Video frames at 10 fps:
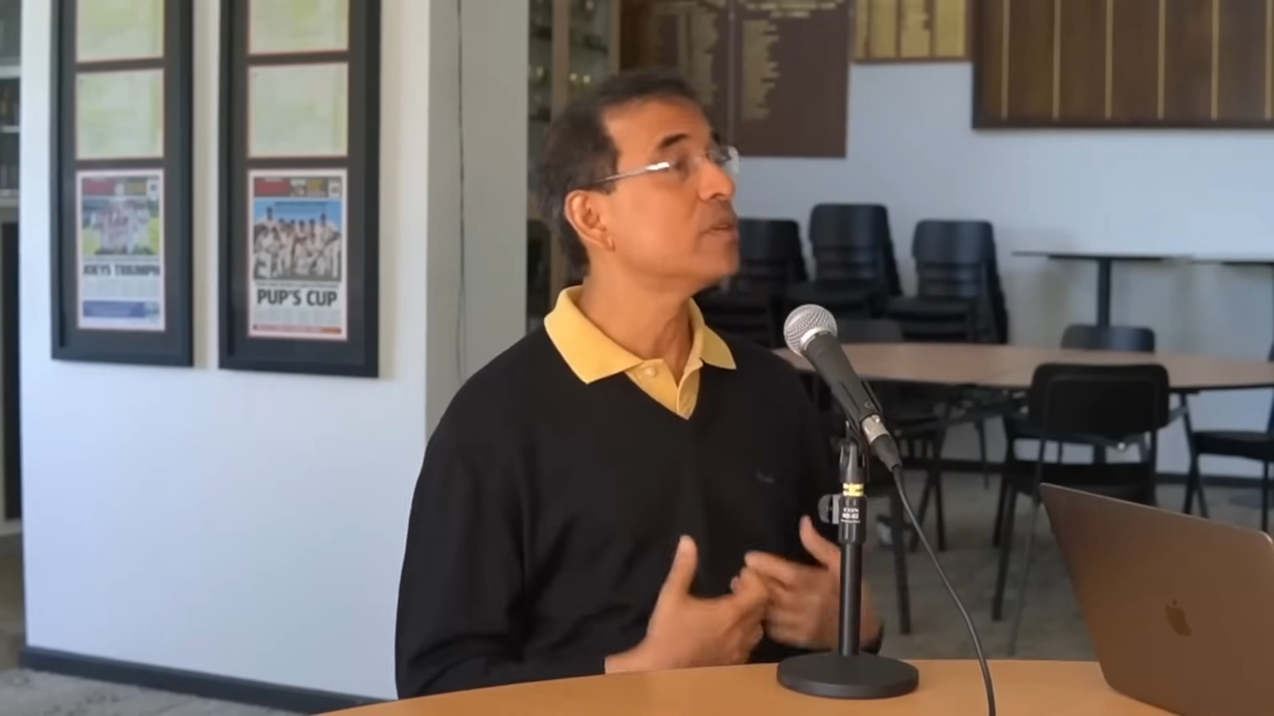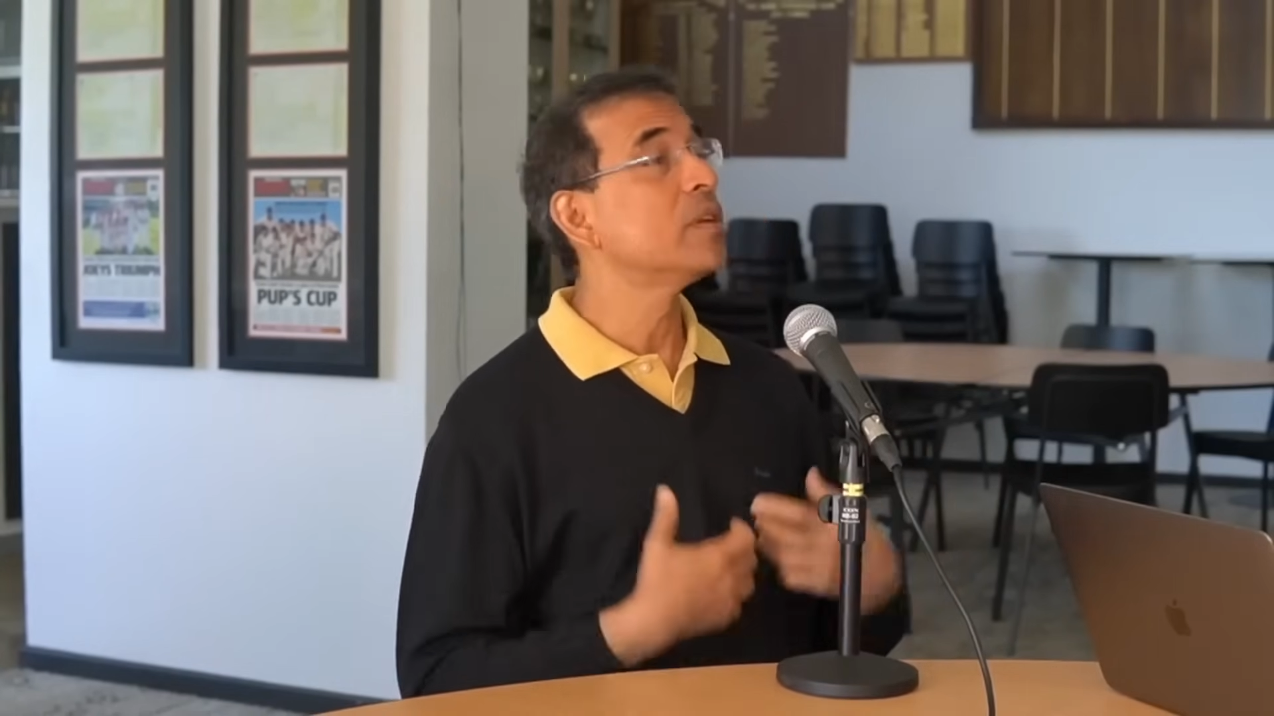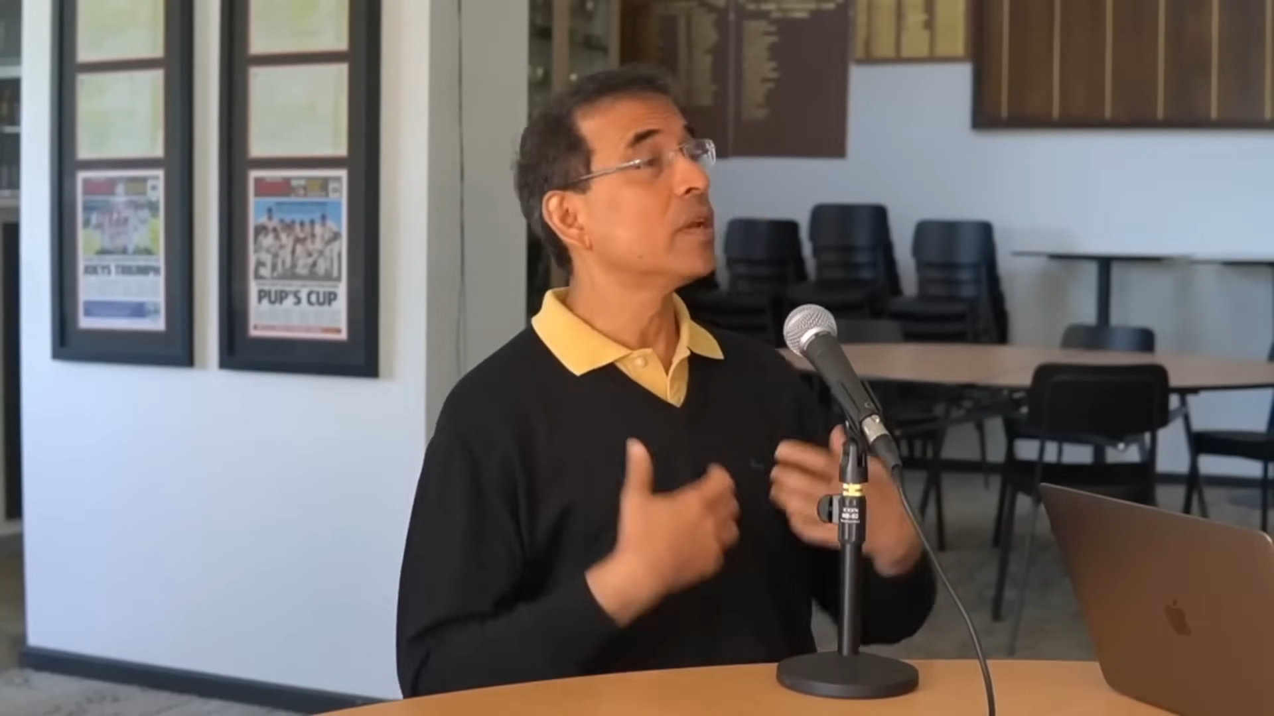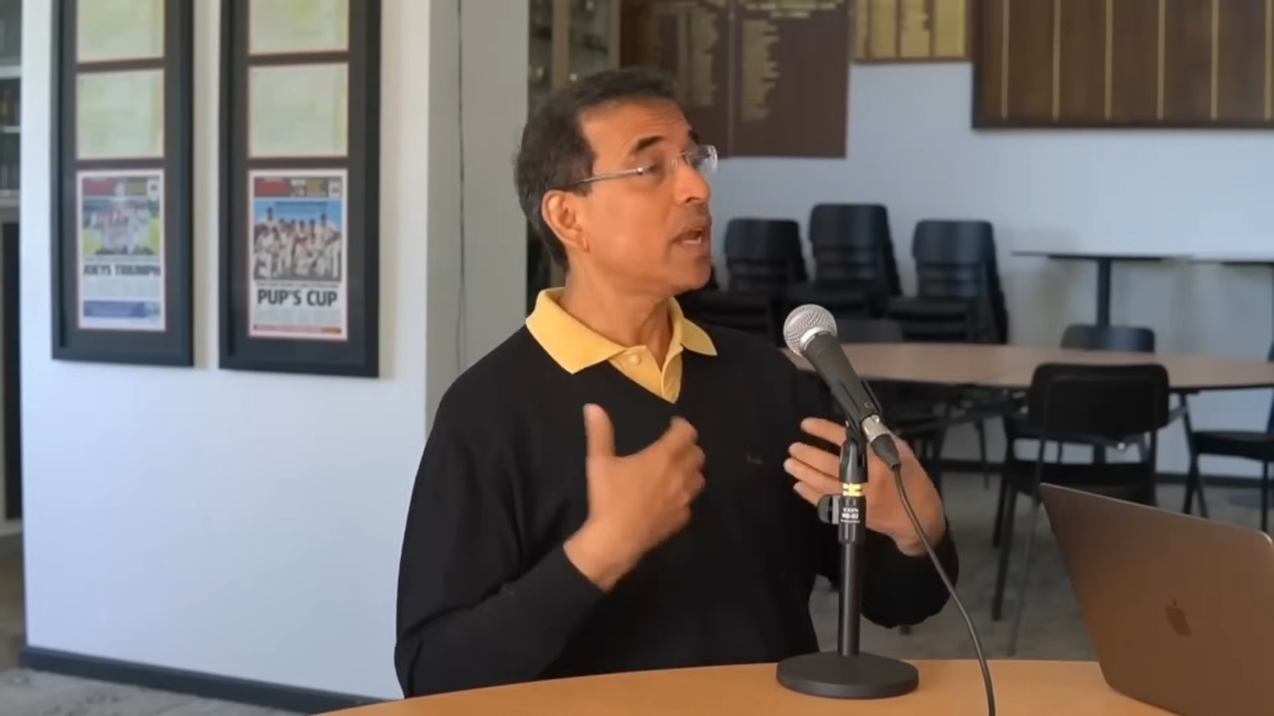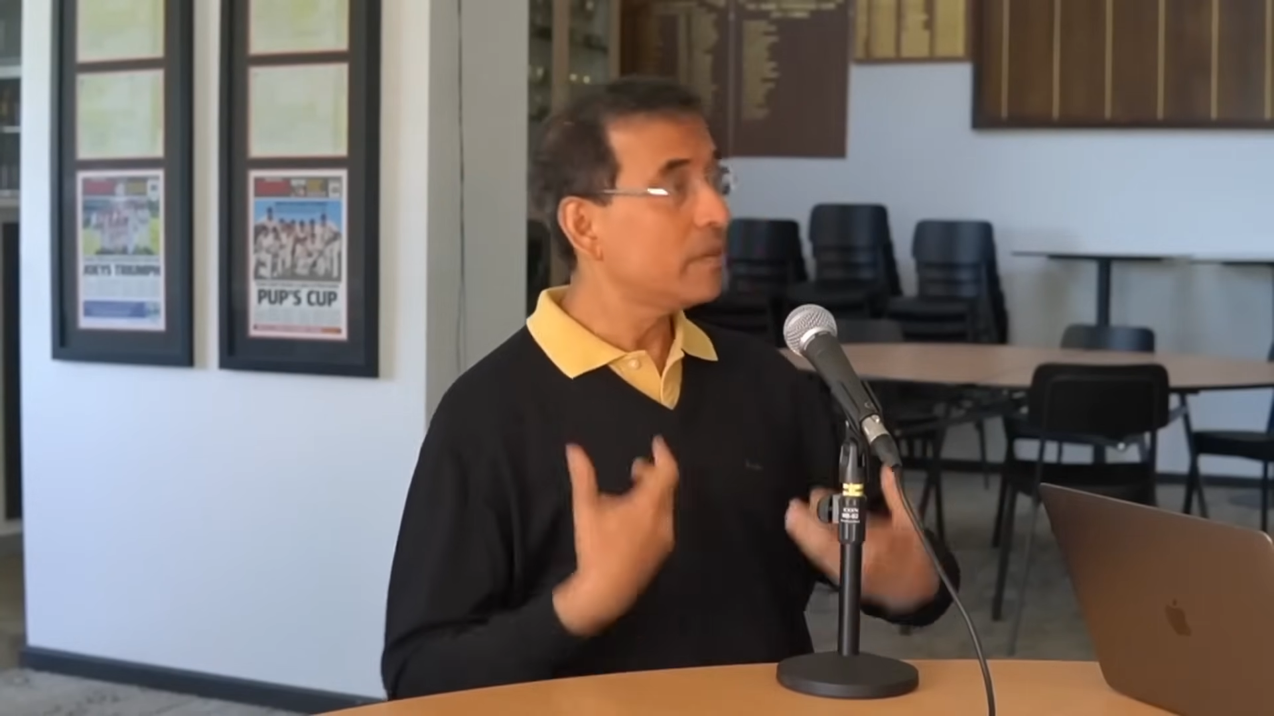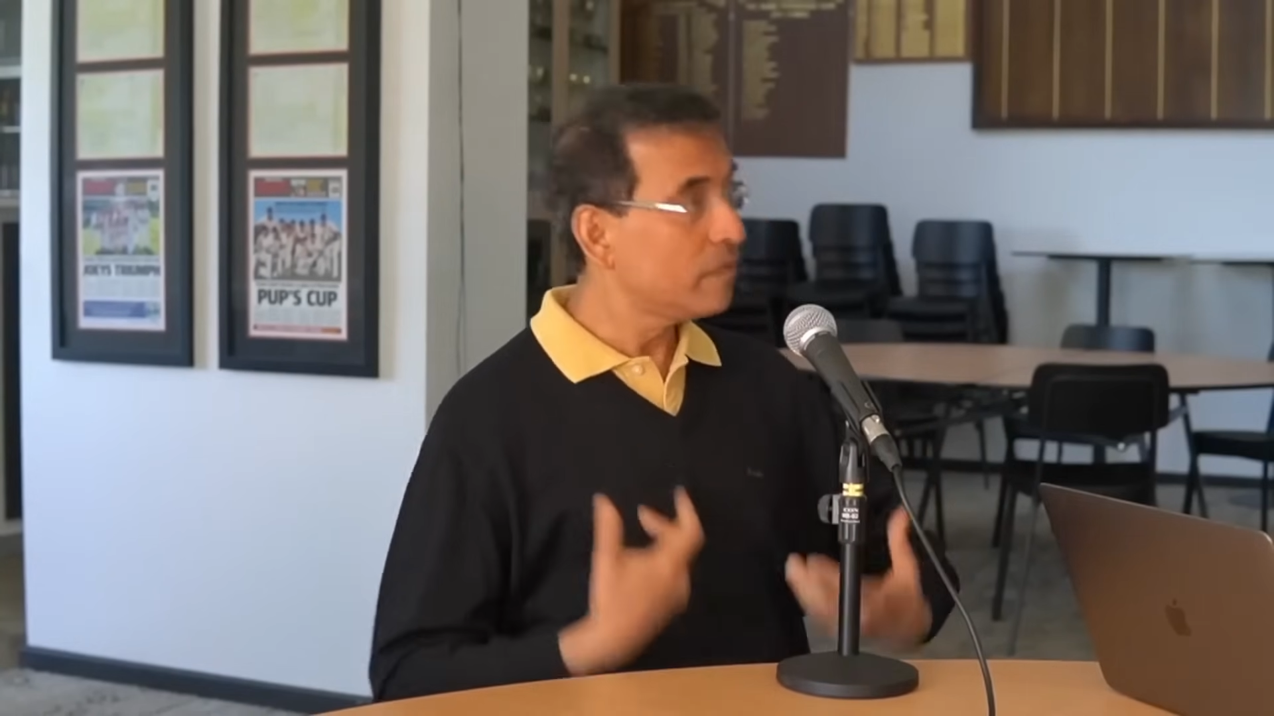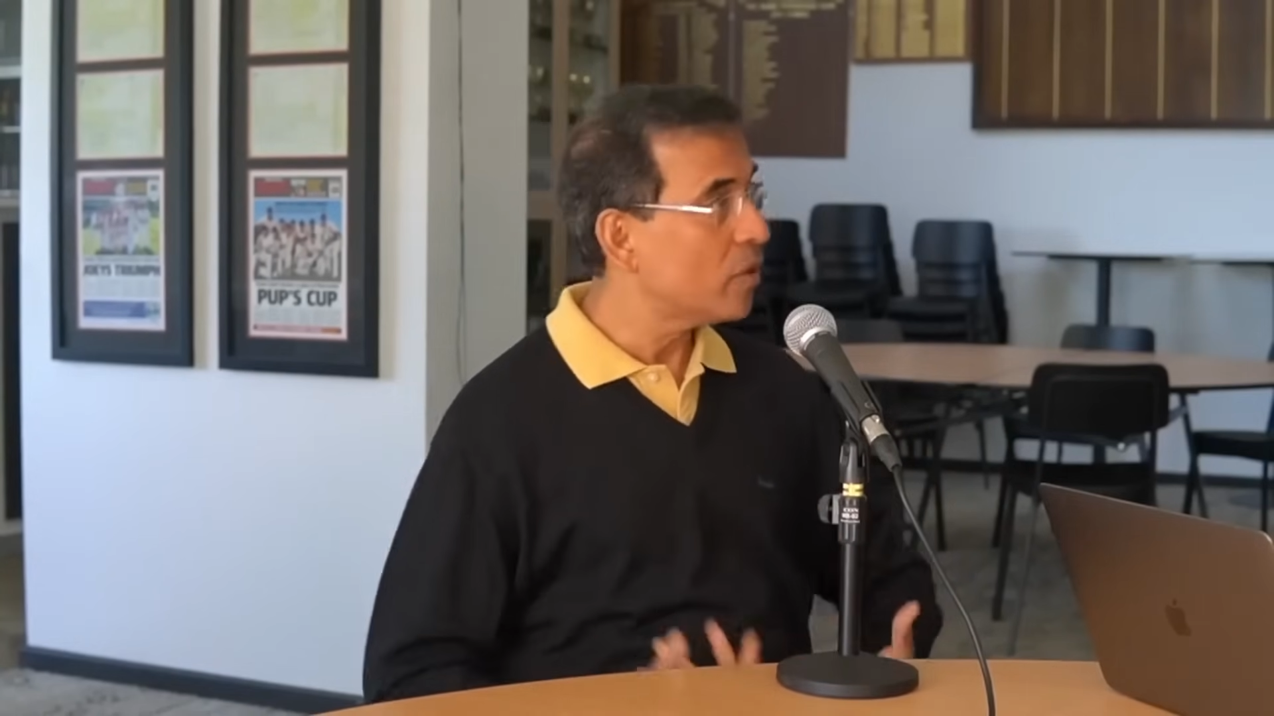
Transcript: did a live